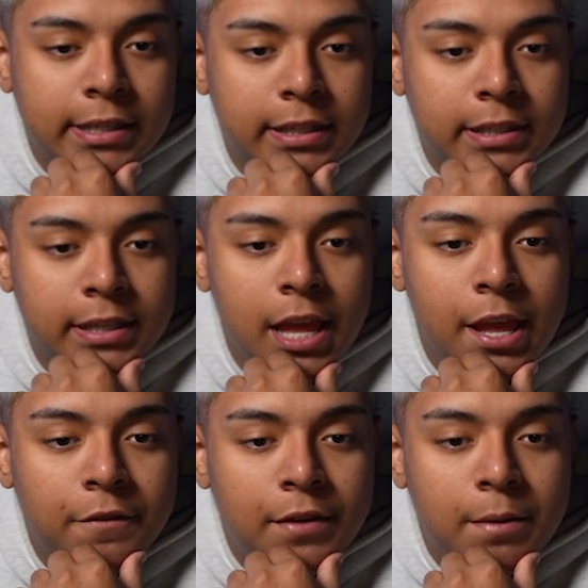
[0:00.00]
it since
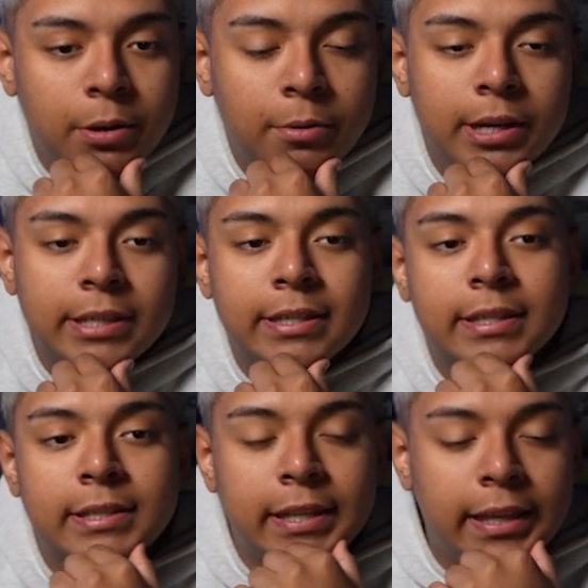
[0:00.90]
February
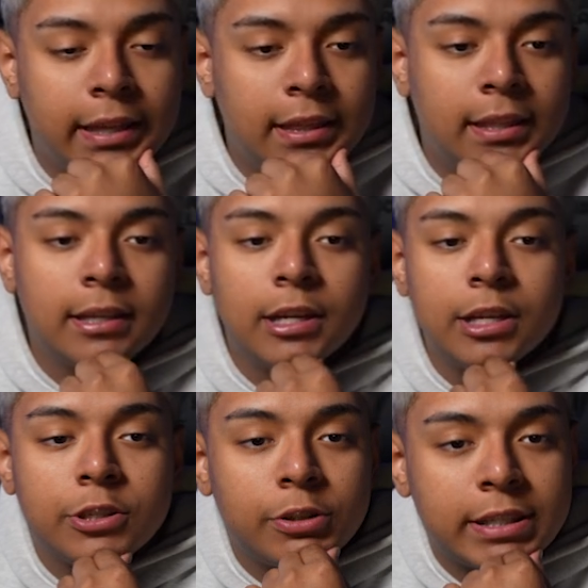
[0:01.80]
16th.
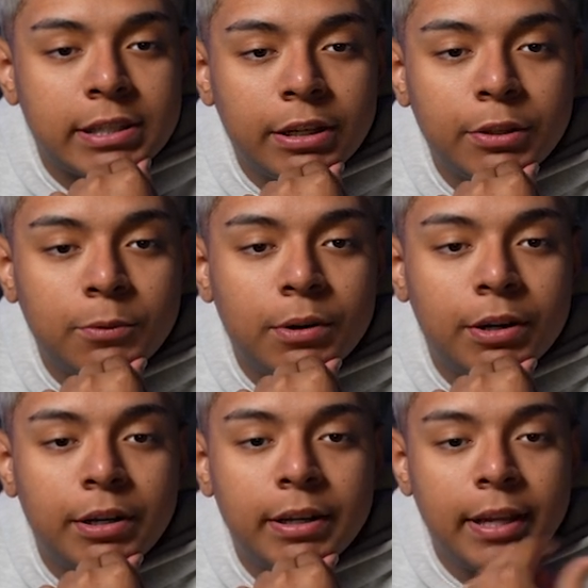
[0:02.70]
So that's another
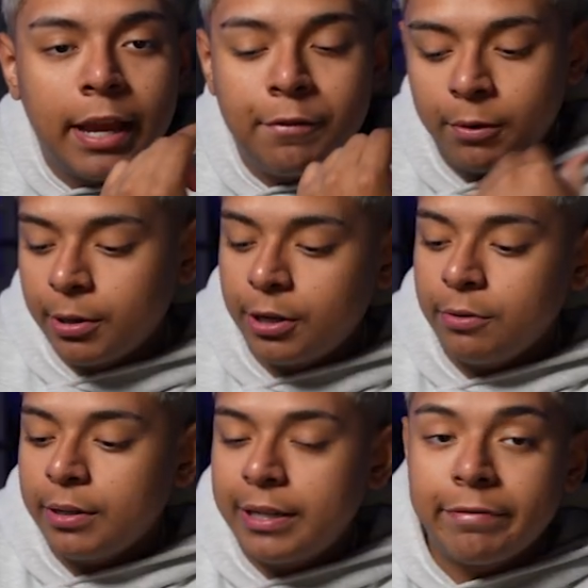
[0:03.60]
one. If we were to
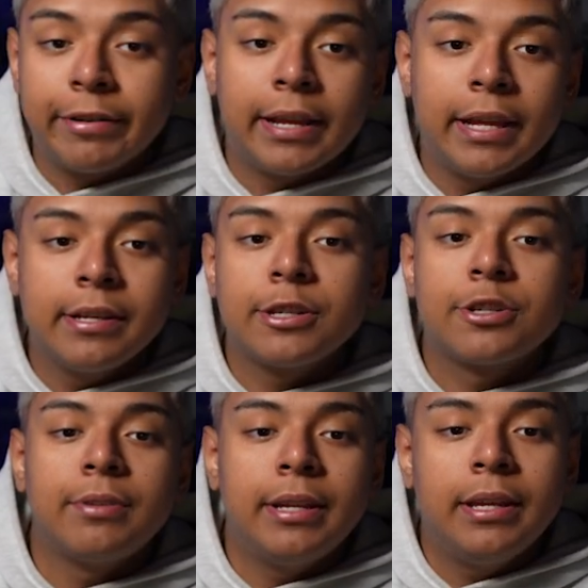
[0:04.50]
do a different
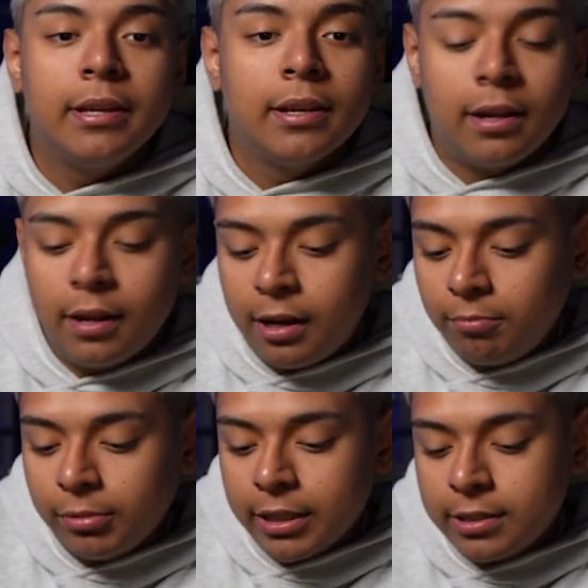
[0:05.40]
industry,
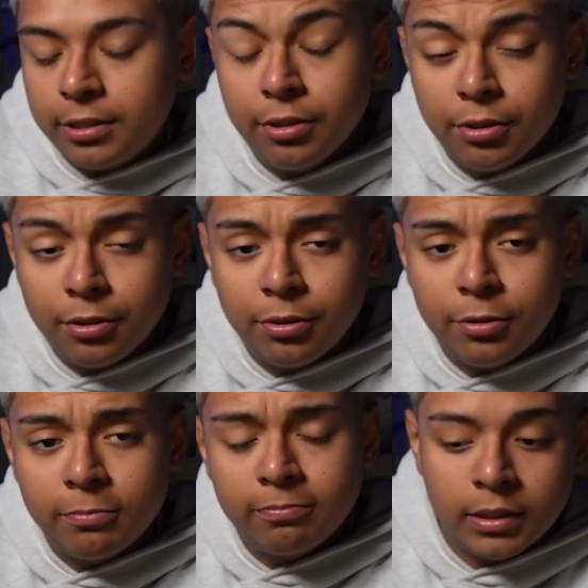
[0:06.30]
let's
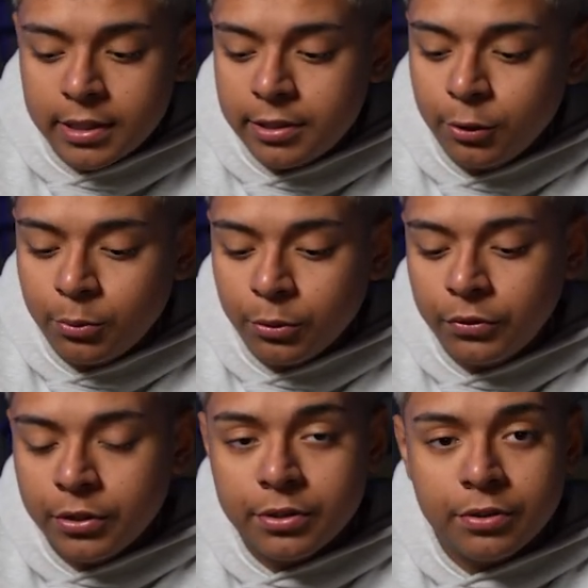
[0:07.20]
do
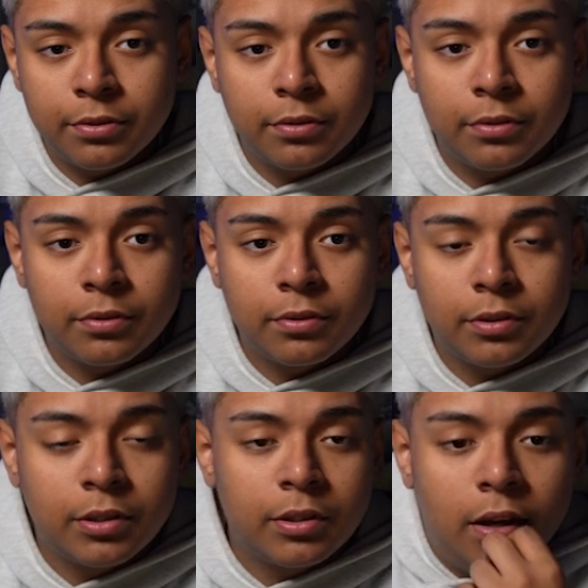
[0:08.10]
roofers.
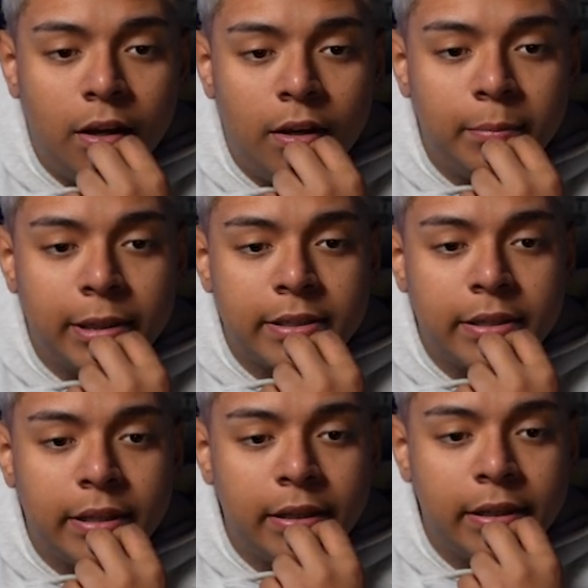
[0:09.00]
Let's
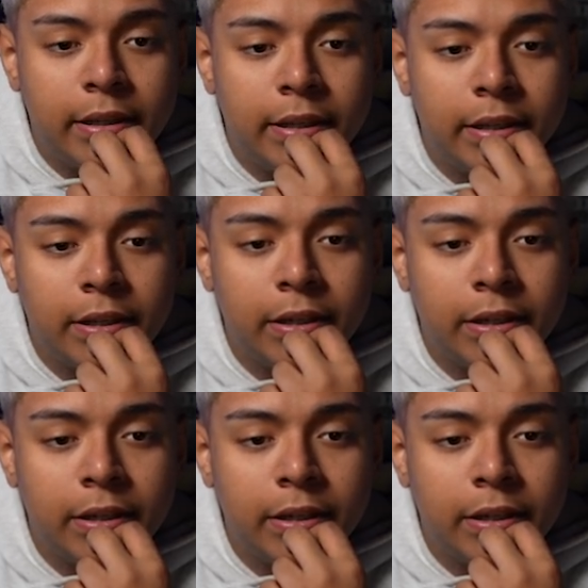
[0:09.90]
click